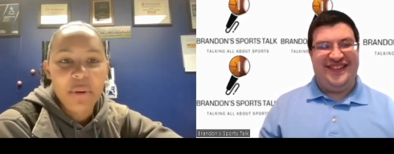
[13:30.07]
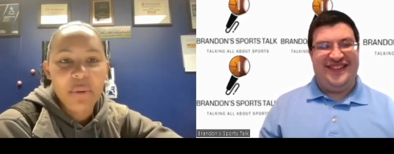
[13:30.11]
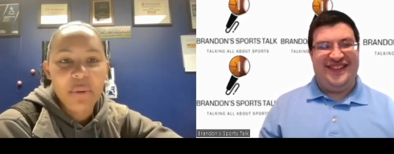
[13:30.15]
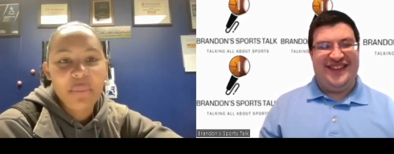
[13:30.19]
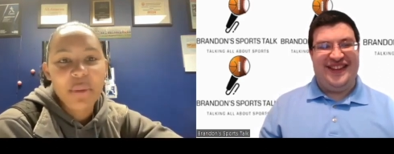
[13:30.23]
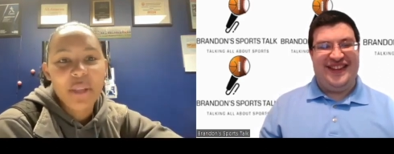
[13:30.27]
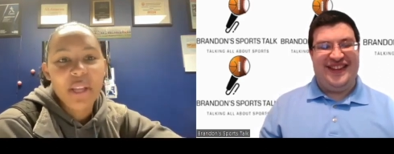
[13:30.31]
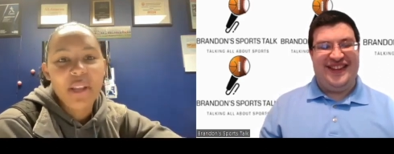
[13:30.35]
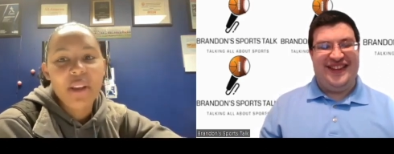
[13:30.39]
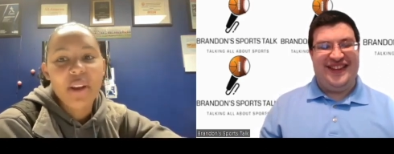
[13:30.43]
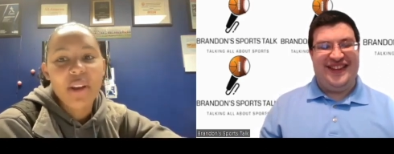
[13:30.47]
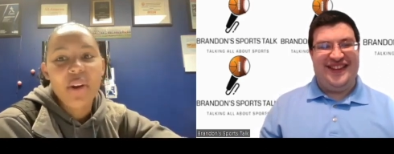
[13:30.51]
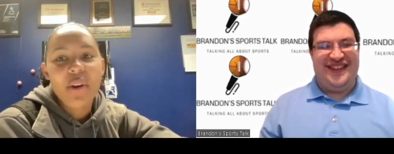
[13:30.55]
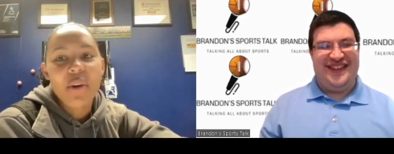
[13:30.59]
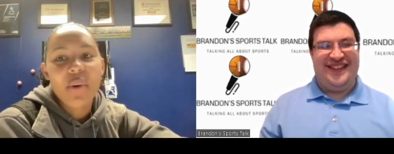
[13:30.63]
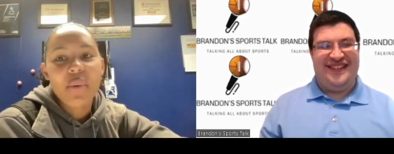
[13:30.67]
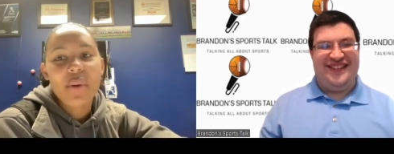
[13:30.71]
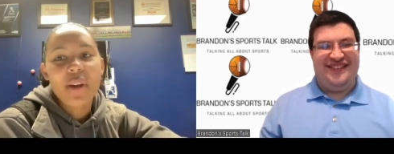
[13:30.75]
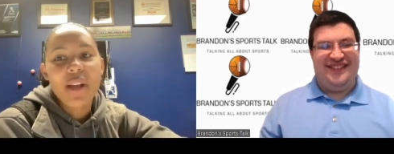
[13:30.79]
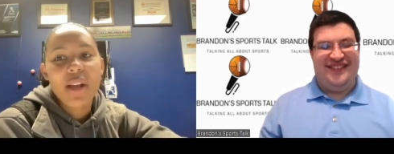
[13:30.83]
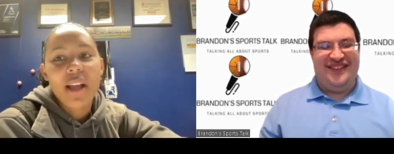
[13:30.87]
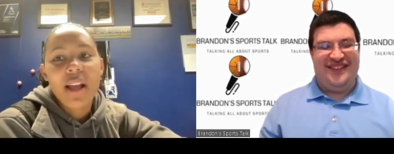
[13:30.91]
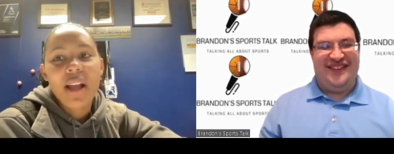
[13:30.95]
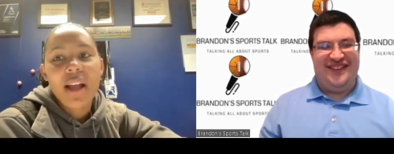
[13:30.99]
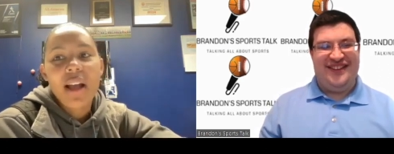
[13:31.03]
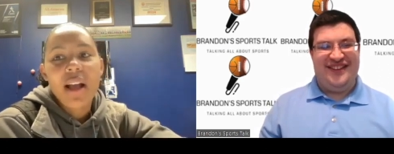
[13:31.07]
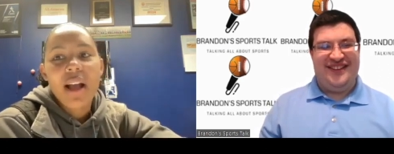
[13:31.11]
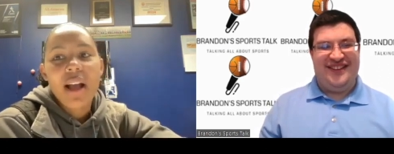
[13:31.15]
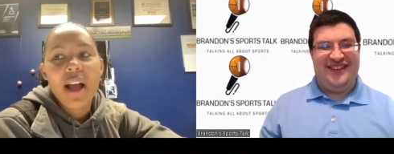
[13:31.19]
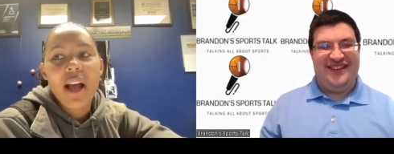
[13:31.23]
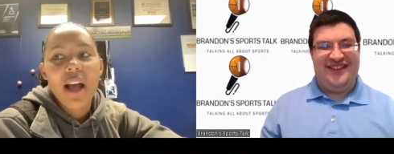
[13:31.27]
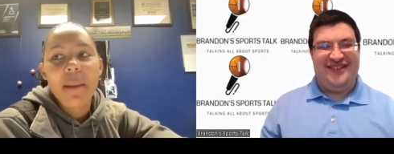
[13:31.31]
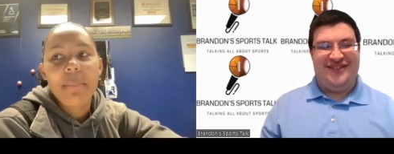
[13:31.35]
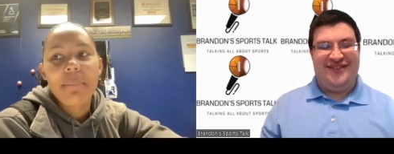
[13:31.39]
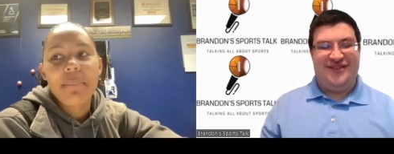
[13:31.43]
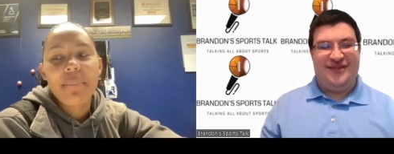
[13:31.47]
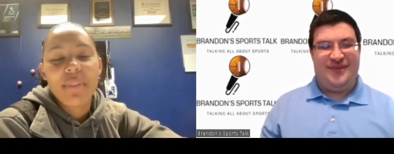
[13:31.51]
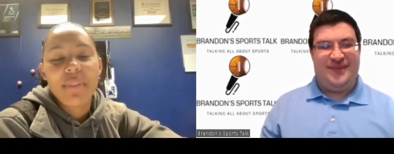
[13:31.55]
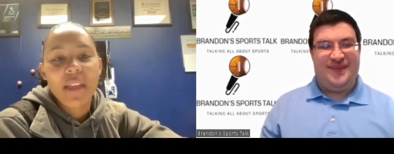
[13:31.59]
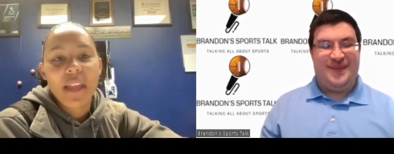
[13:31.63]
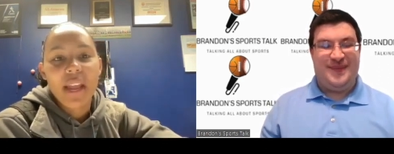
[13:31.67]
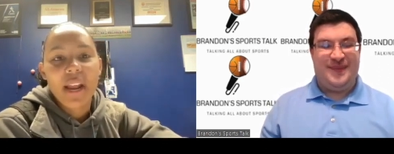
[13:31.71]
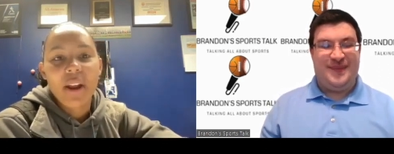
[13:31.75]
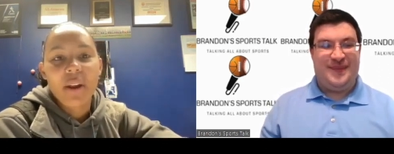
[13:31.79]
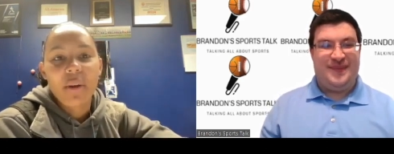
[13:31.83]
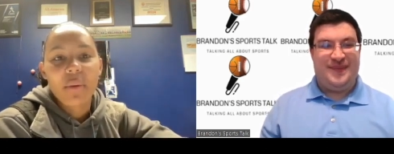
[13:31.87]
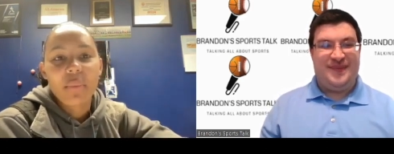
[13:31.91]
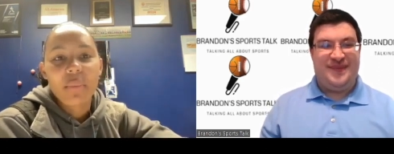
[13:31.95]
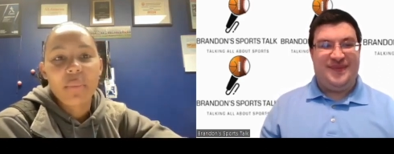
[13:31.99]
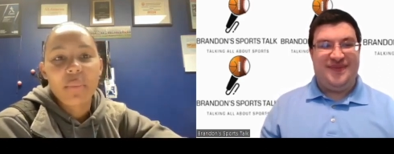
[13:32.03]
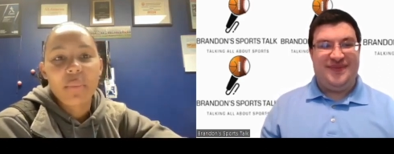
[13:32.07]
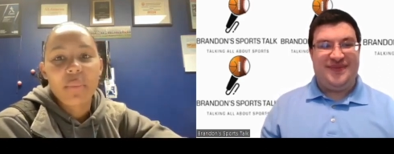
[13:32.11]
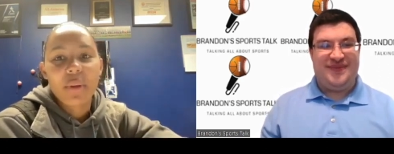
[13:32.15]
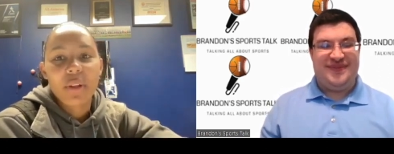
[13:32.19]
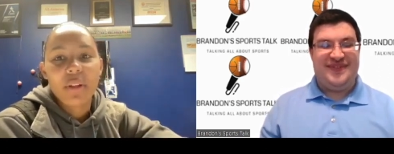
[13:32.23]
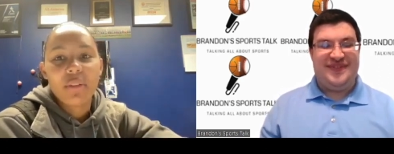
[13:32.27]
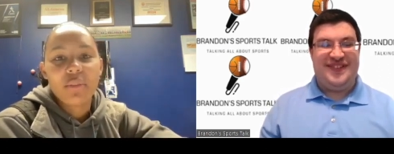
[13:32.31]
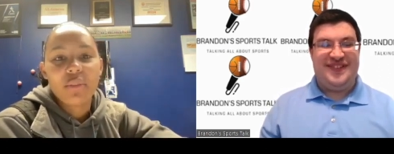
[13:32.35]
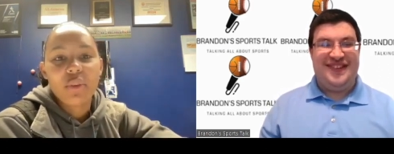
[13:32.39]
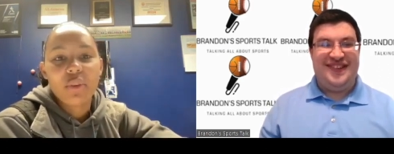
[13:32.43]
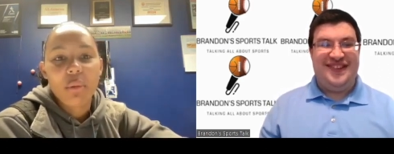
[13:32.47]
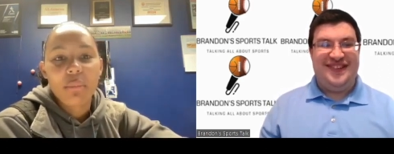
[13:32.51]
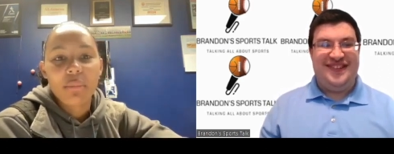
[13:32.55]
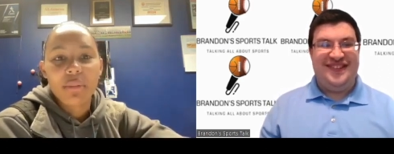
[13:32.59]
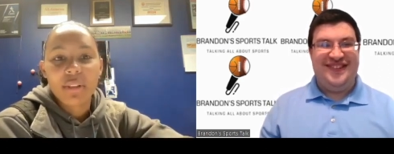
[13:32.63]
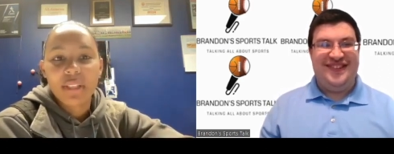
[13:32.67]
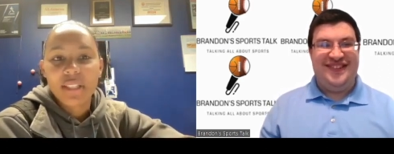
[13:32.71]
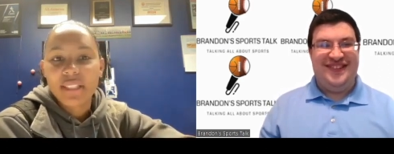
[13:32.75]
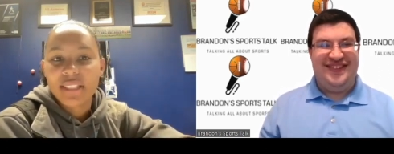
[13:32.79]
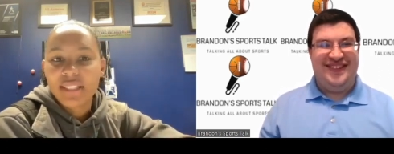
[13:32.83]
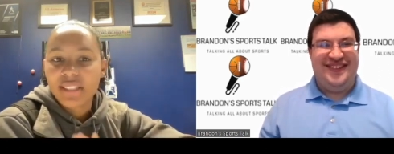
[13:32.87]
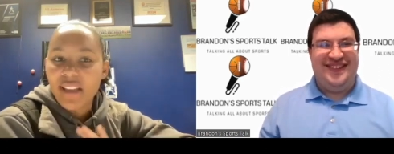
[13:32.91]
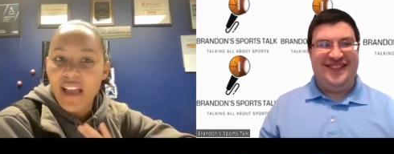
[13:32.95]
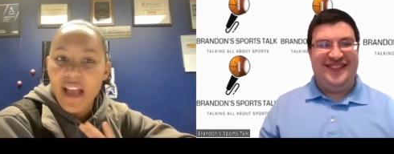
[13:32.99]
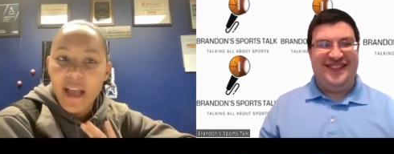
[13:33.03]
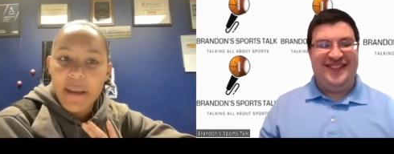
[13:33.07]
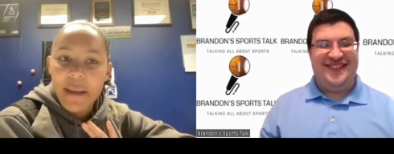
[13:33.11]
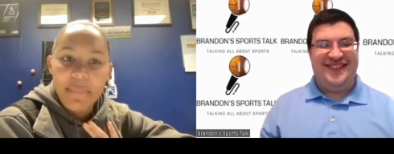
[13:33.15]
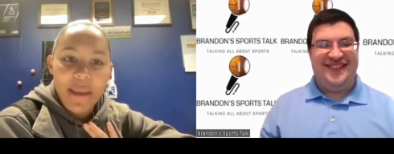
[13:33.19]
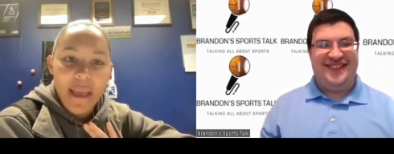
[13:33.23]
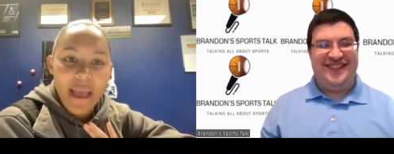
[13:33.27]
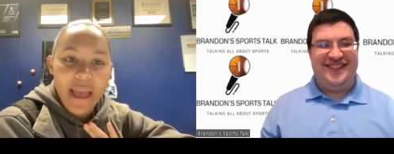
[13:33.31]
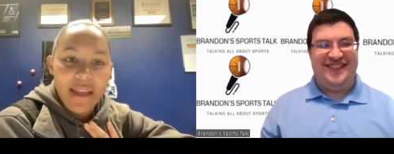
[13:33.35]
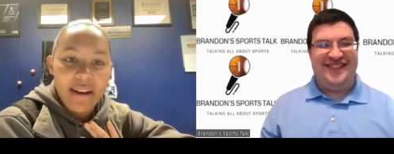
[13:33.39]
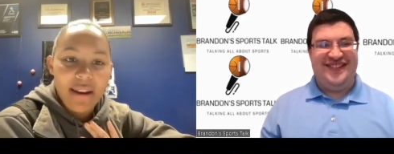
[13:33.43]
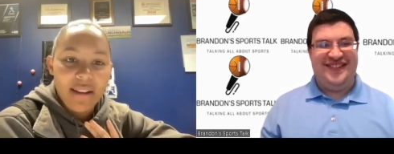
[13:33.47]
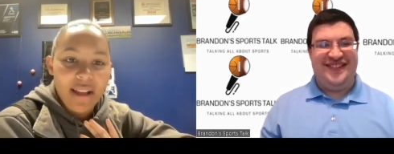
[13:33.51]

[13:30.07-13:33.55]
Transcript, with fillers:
Speaker 1: When we go up there, we'll normally stop at